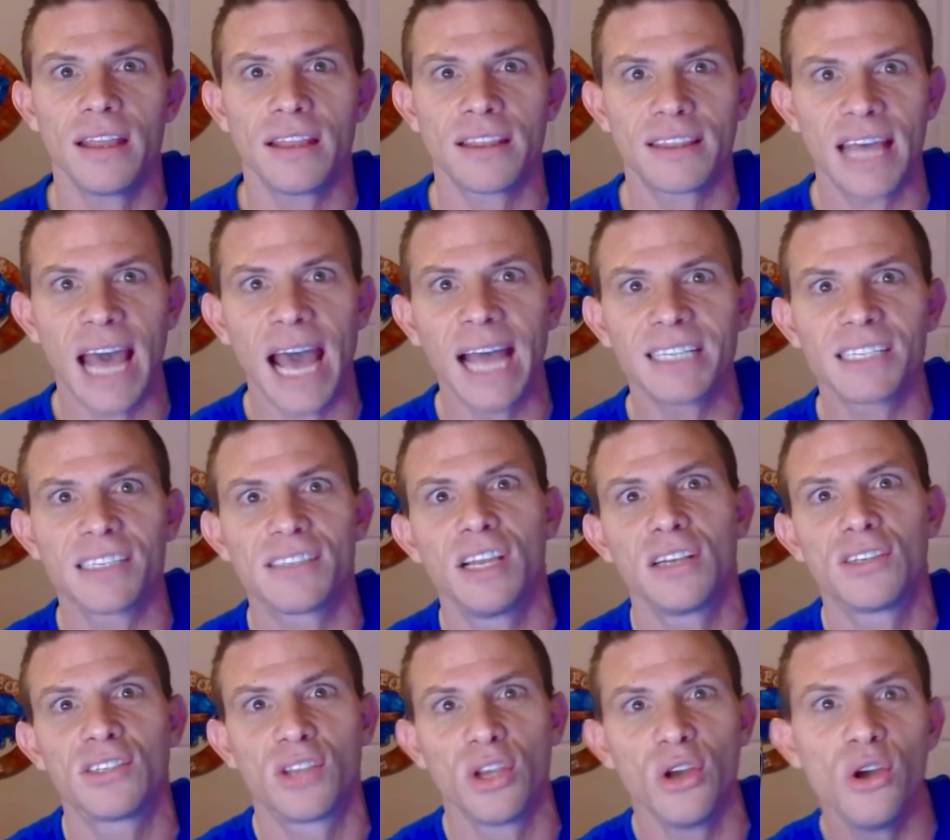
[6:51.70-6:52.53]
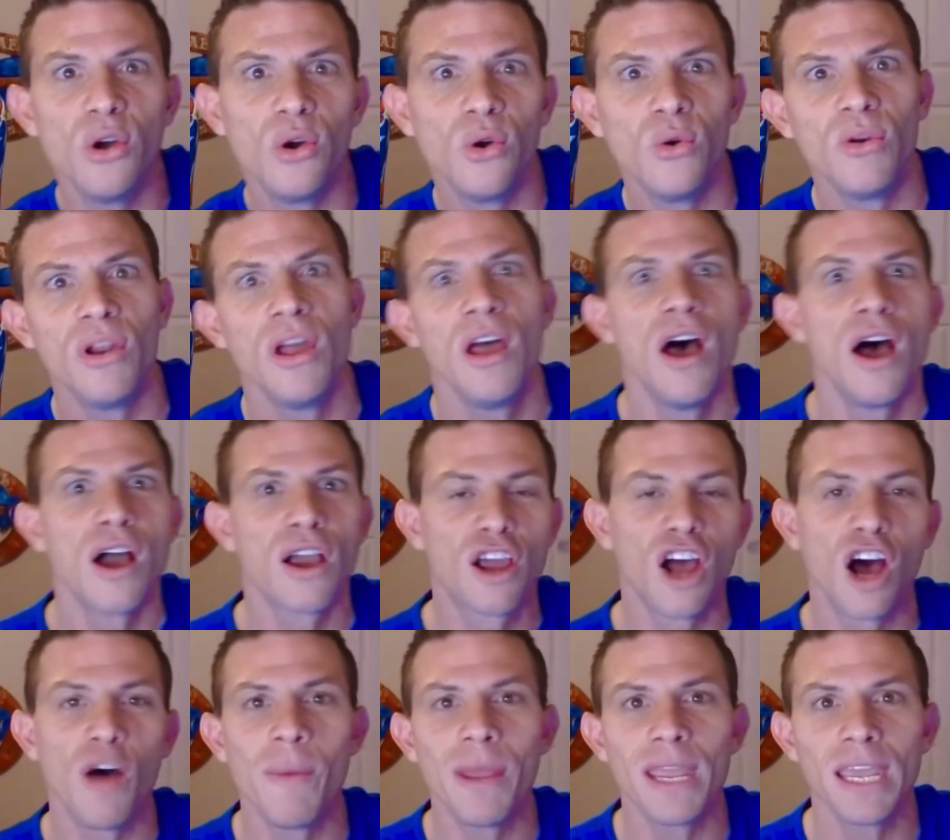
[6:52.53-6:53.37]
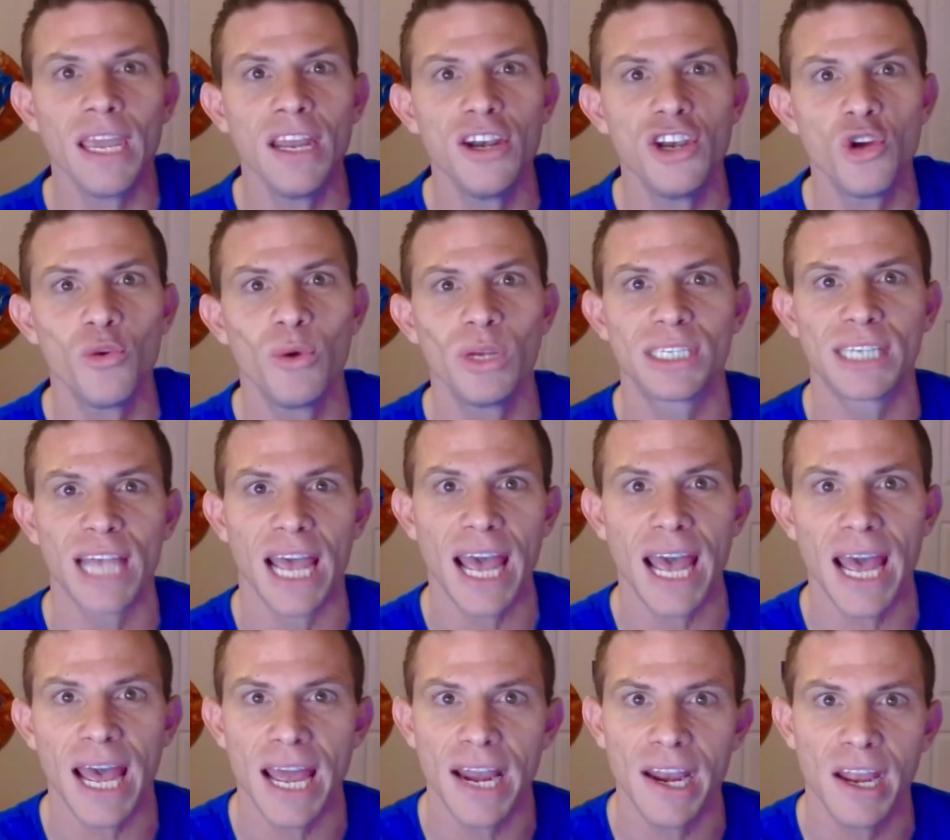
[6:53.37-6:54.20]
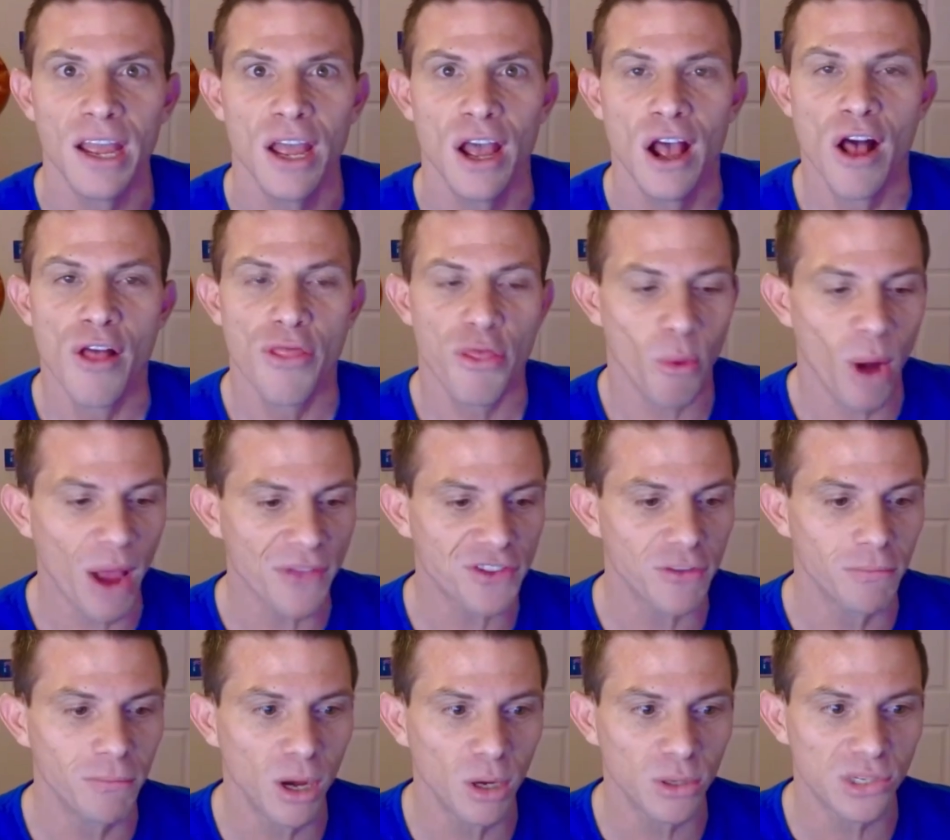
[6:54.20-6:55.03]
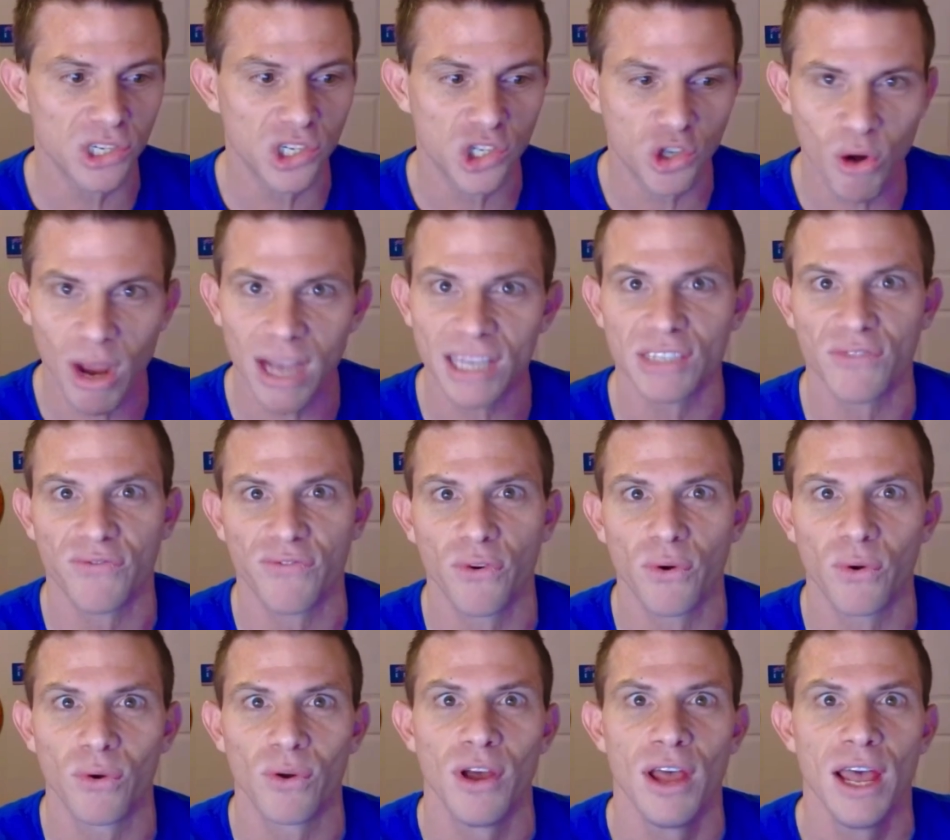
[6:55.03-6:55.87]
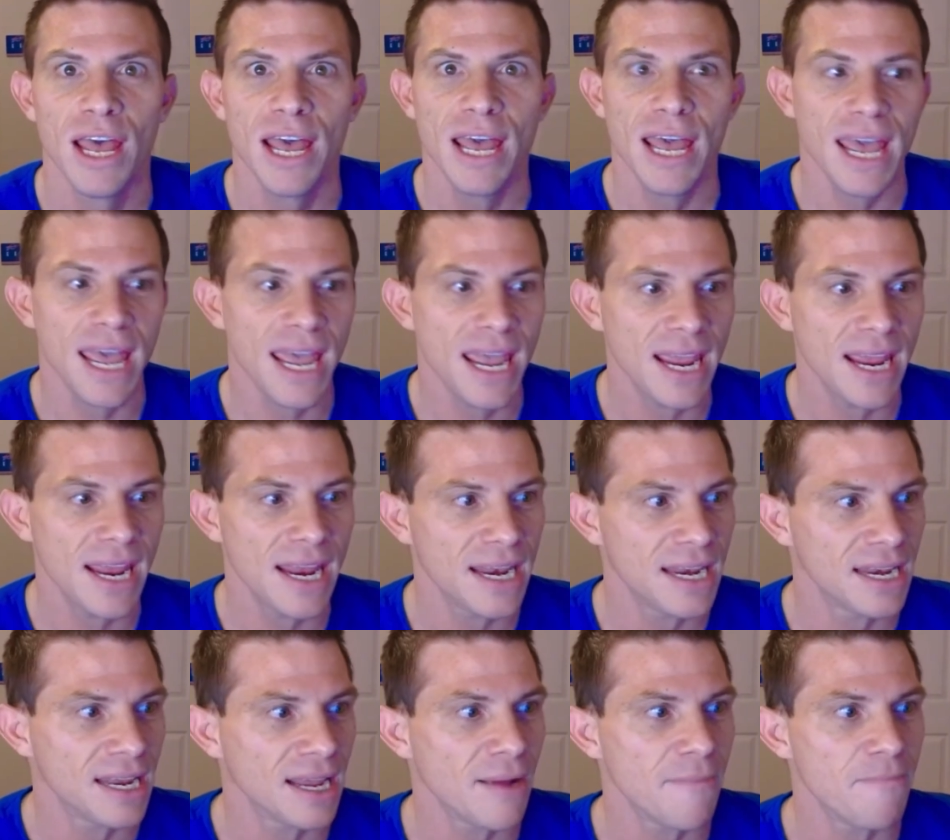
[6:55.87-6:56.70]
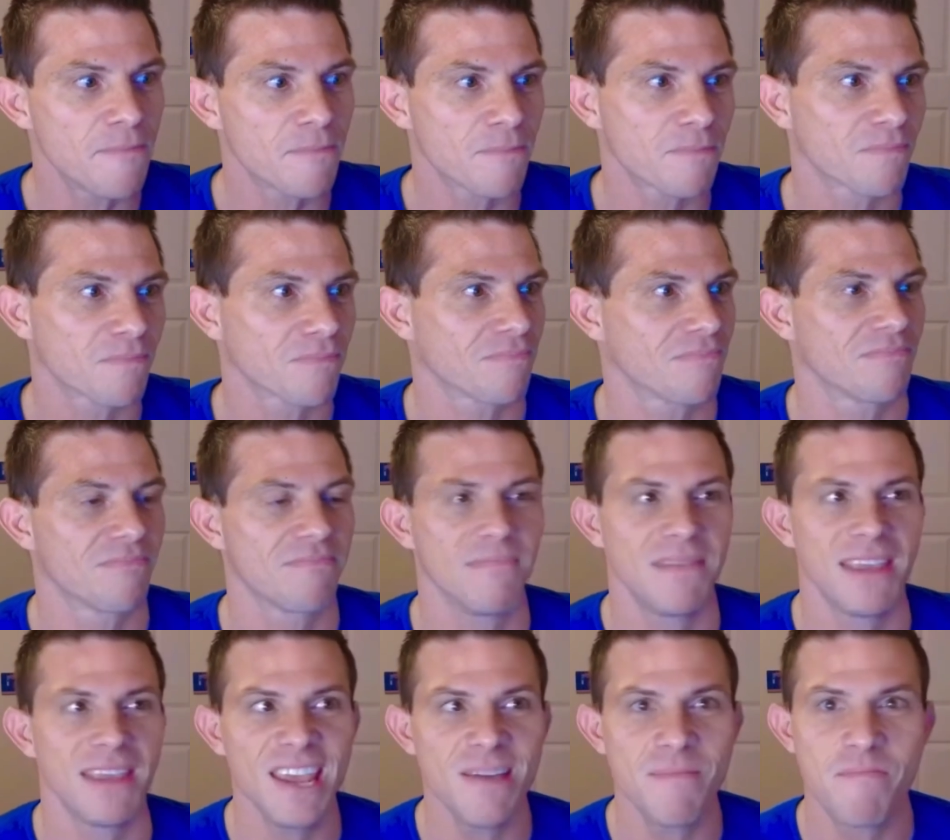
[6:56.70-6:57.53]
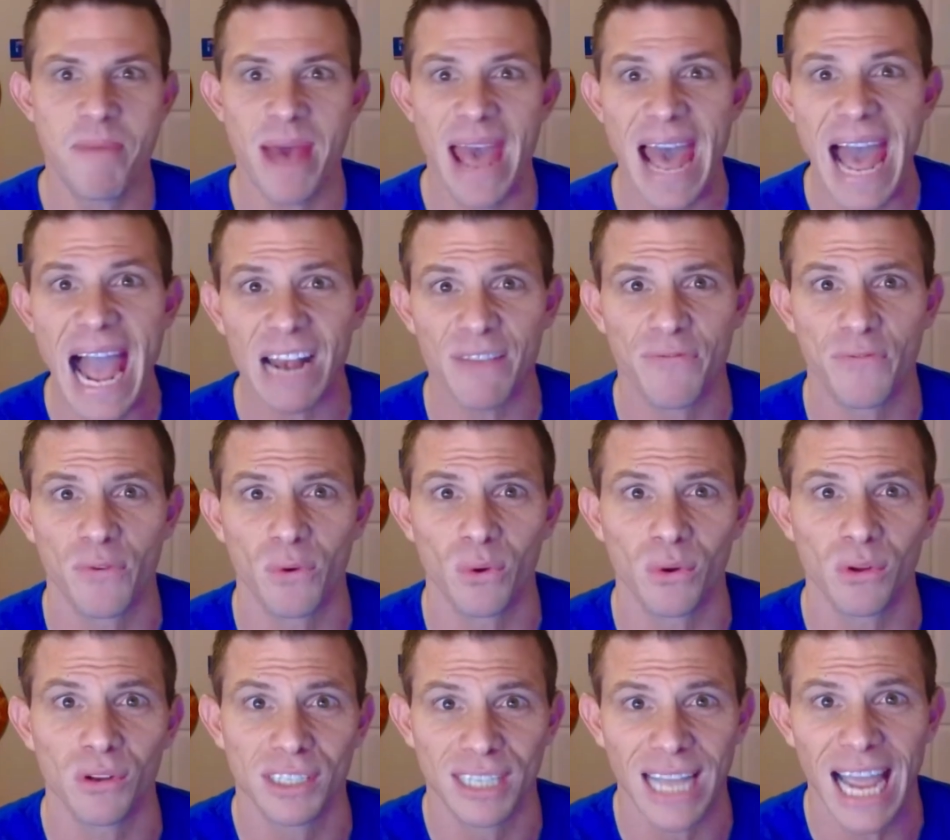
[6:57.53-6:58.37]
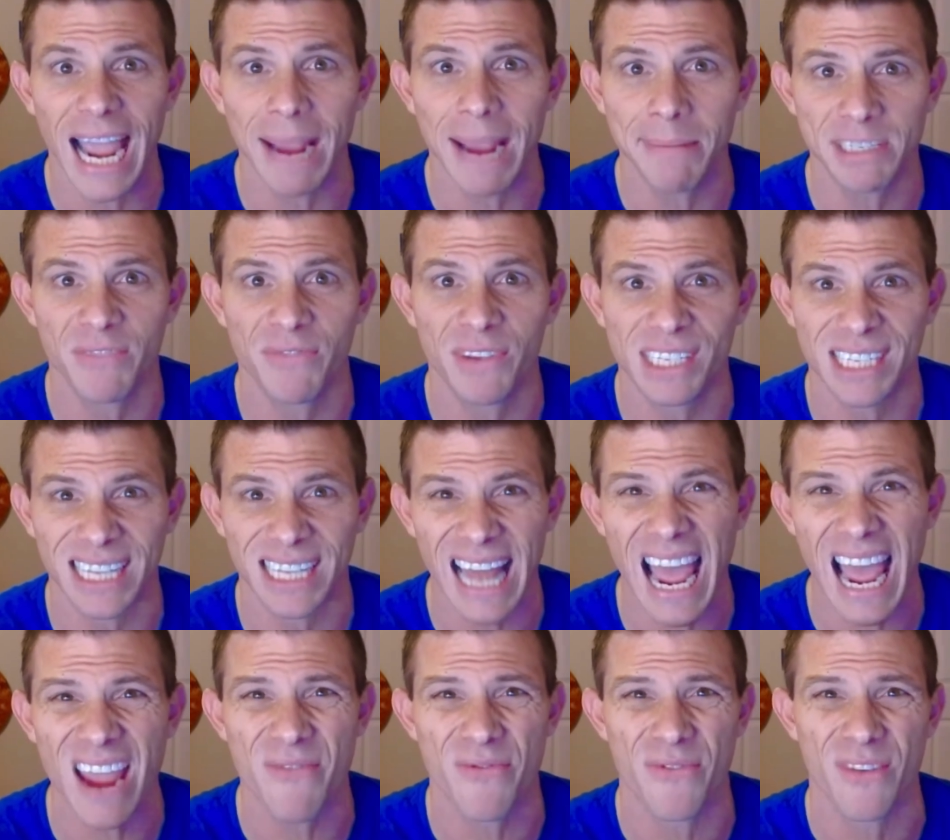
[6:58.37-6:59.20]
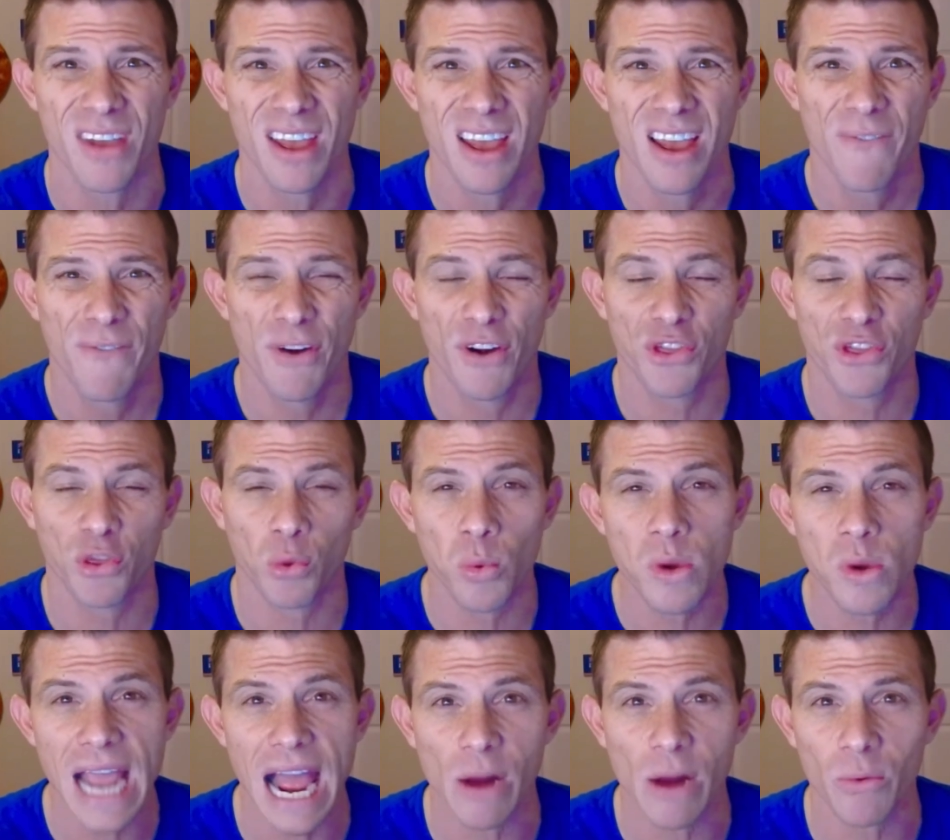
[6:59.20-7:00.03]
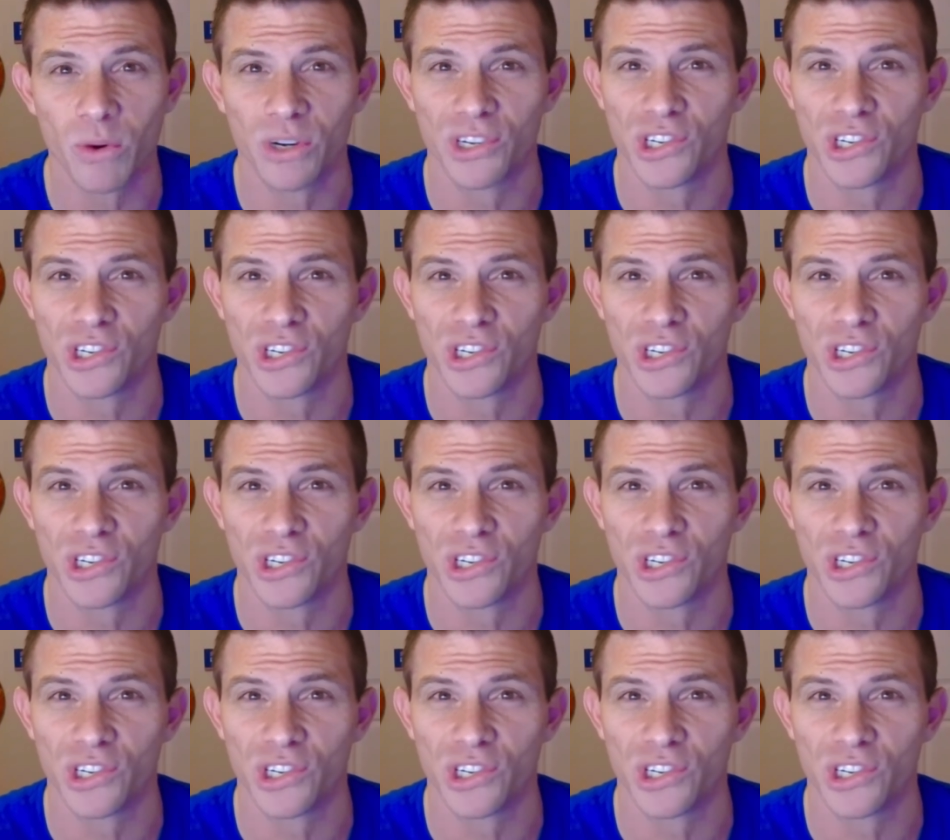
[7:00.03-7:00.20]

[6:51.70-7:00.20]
that's the tune coming into his head throughout the most stressful and impactful times of his life for 3 hours